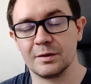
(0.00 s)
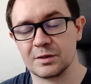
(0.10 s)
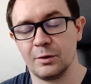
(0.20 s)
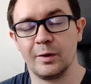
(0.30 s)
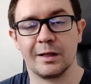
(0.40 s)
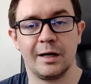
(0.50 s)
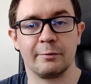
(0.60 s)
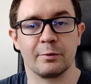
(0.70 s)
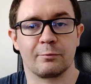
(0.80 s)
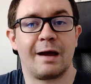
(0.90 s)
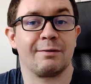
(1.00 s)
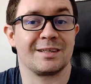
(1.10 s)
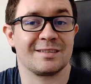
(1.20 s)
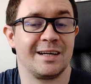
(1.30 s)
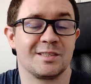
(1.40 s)
so inclined with
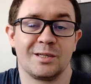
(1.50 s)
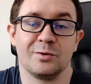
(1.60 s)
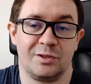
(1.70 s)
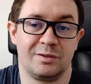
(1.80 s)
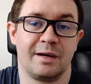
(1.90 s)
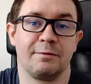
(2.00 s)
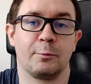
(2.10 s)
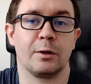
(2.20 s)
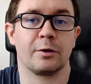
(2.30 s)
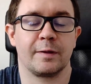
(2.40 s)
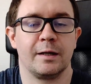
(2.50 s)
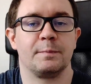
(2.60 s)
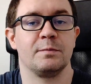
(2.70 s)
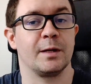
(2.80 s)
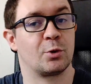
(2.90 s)
graphic design skills, you definitely want to look that
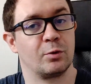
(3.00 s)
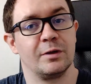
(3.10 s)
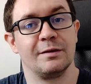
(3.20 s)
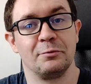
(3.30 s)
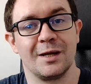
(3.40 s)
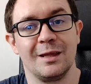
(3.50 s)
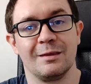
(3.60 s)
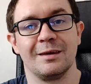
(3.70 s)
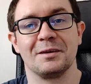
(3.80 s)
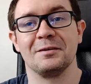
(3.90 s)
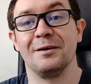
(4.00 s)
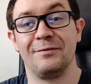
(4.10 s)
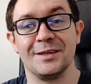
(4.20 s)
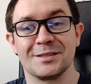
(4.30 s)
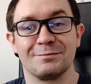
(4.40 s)
up to make sure you're not doing anything
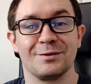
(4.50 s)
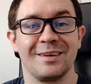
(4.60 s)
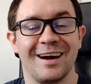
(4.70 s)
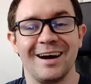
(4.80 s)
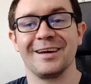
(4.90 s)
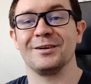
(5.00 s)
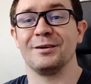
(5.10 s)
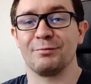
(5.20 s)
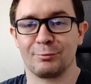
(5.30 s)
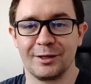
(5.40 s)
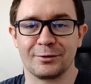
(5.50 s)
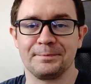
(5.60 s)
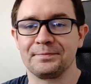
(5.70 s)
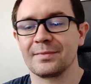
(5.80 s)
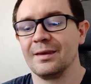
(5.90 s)
offensive to the eye of the
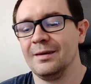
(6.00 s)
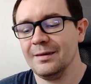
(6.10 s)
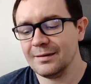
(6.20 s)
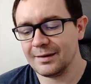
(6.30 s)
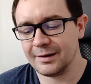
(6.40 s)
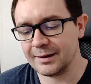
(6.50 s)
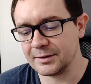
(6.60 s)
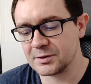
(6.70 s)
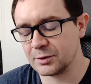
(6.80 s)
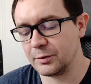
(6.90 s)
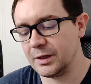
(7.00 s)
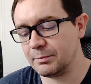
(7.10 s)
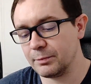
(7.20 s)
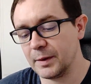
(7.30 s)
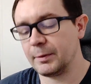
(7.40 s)
reader. Uh, so
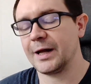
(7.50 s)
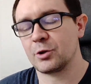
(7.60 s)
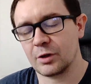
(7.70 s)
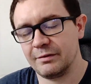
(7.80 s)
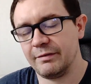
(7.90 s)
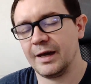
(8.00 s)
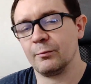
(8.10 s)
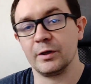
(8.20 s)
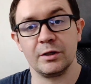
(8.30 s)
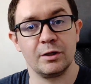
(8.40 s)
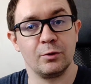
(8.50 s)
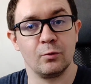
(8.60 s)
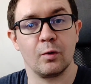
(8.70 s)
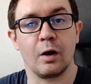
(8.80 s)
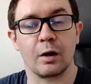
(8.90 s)
the the plot should convey what
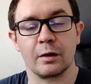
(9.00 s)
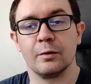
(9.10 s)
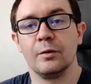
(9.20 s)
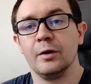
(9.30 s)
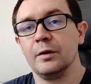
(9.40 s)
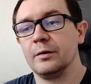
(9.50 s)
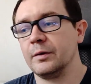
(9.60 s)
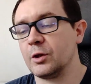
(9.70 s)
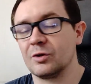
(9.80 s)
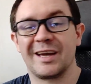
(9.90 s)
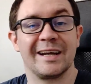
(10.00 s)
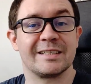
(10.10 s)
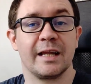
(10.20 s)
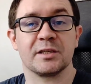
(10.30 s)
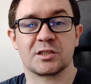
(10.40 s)
you are. They should kind
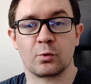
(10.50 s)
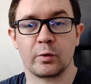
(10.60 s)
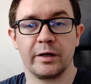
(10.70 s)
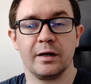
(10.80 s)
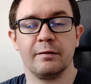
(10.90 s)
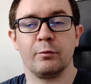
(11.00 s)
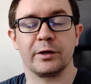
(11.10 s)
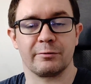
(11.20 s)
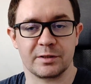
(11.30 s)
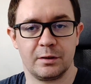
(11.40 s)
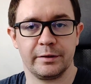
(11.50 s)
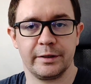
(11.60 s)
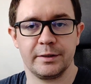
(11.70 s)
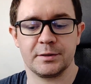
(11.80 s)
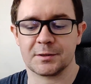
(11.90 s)
of tell a story of what your result
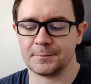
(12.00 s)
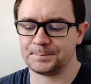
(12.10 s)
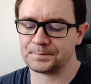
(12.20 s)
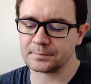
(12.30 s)
is,